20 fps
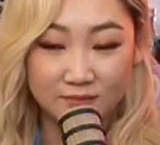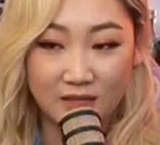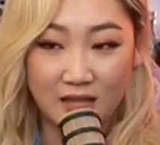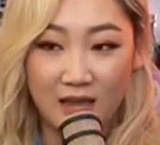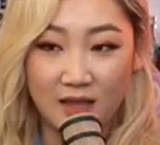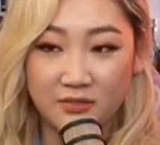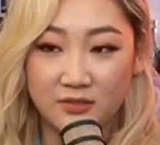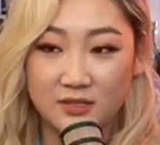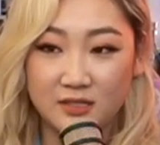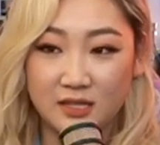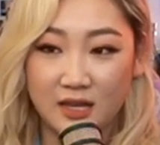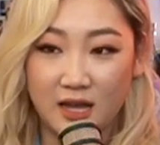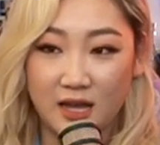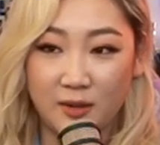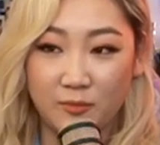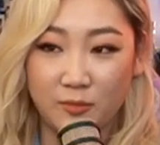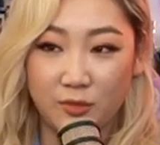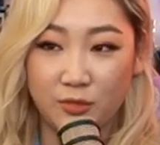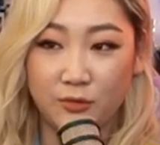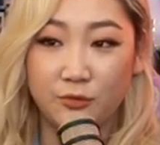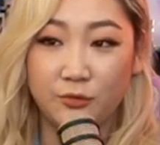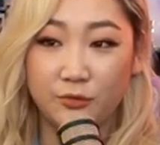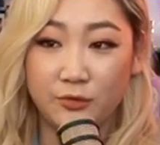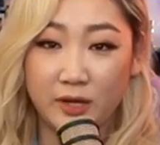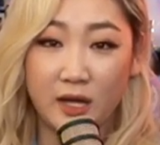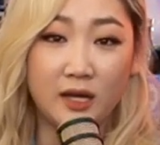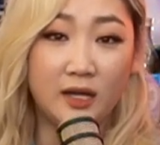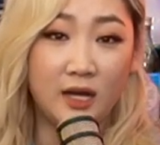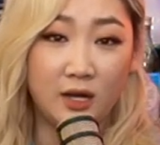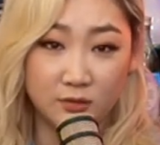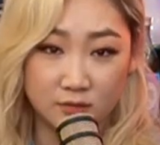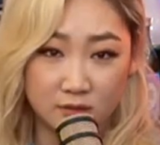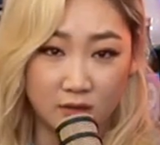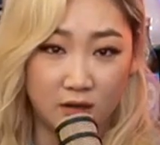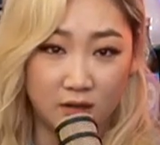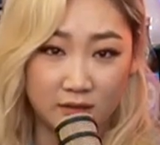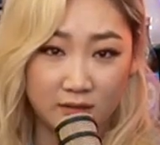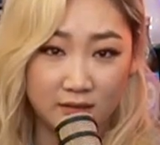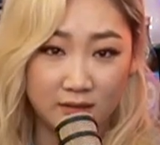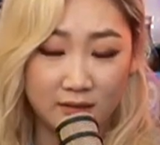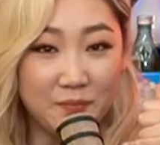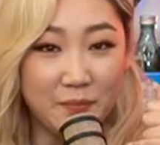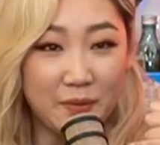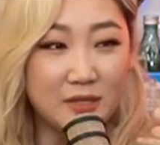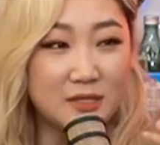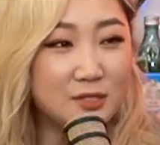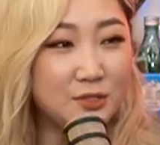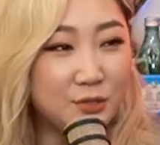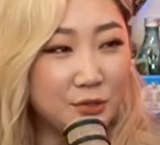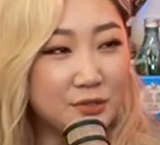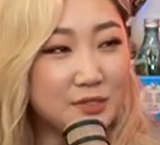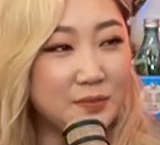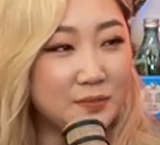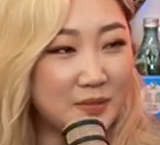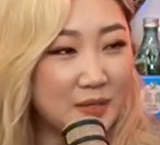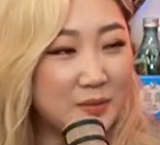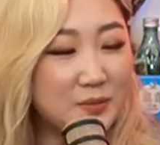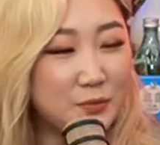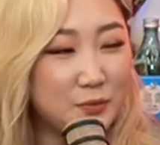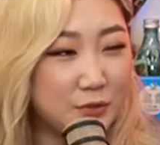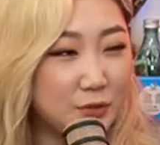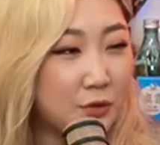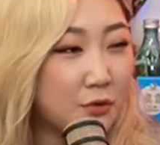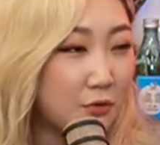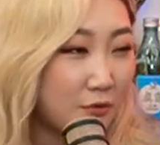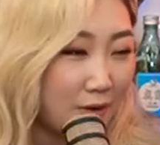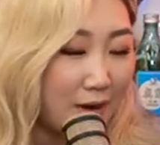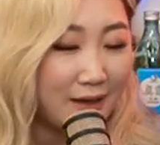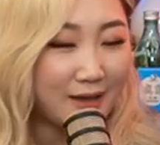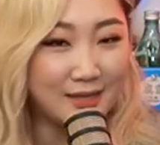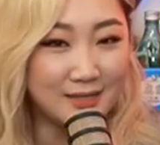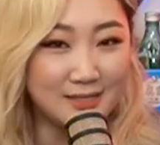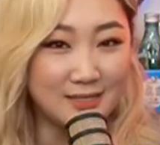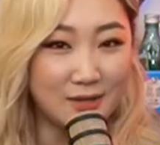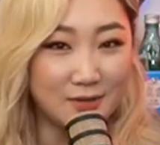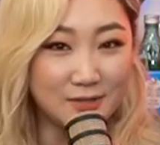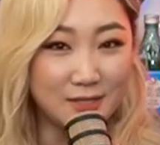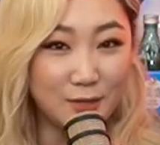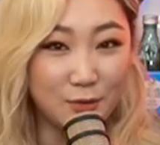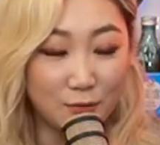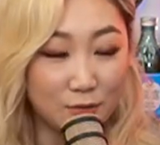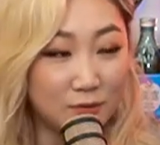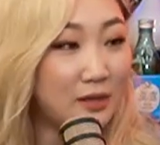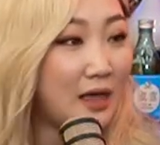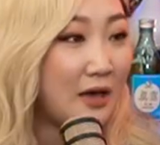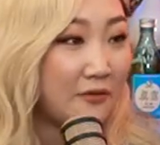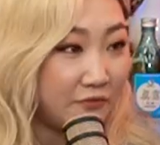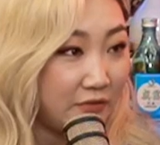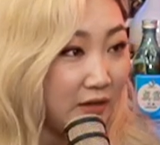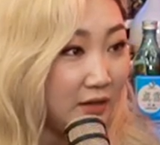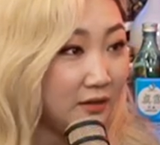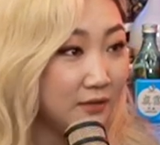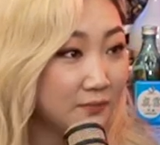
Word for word: at the time through Kakao Talk. But you know, sometimes when you're crying, it sounds like you're laughing.